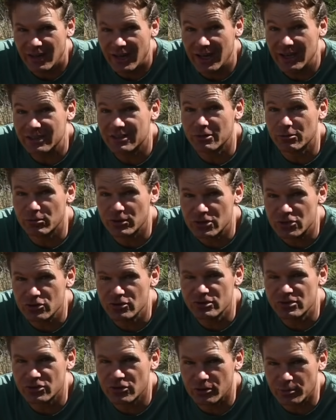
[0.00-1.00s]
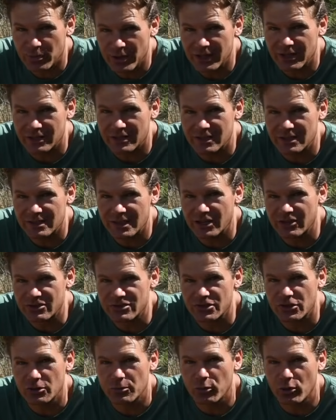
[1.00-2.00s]
and to reduce turbidity down
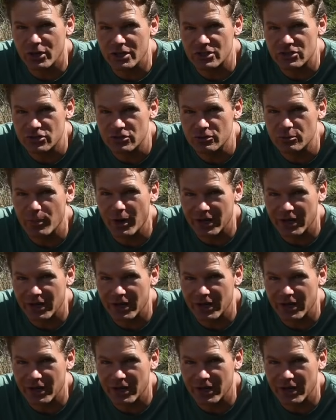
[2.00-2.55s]
to zero point two